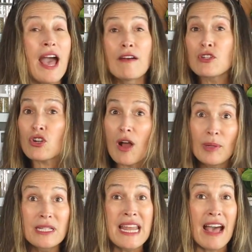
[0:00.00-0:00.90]
have
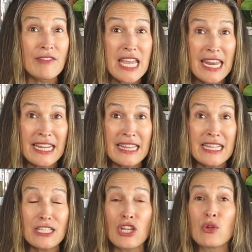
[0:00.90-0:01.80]
trouble navigating
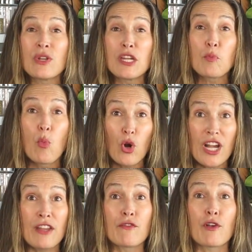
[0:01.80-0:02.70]
this and you need more
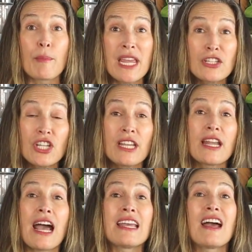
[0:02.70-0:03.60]

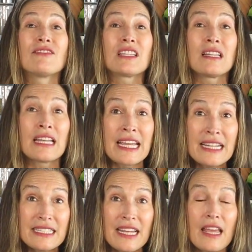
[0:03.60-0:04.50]
information, I have
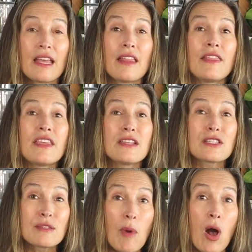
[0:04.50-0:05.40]
linked the
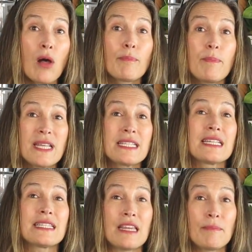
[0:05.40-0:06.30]
Small
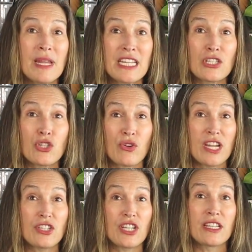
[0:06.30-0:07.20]
Business
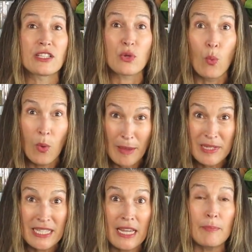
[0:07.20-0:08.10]
Administration's
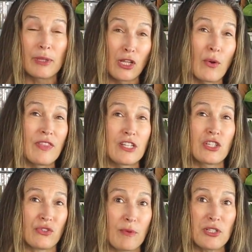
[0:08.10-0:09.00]
website below in the
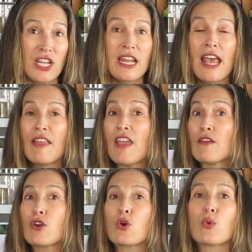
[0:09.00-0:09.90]
description. They
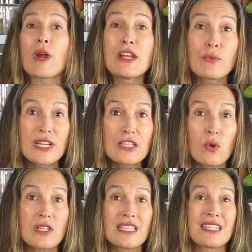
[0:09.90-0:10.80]
have great
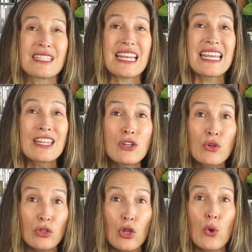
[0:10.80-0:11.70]
resources in
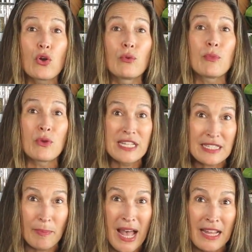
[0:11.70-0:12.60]
your local
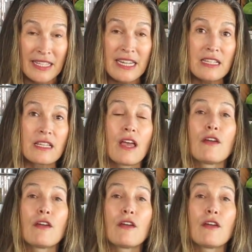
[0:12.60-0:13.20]
municipalities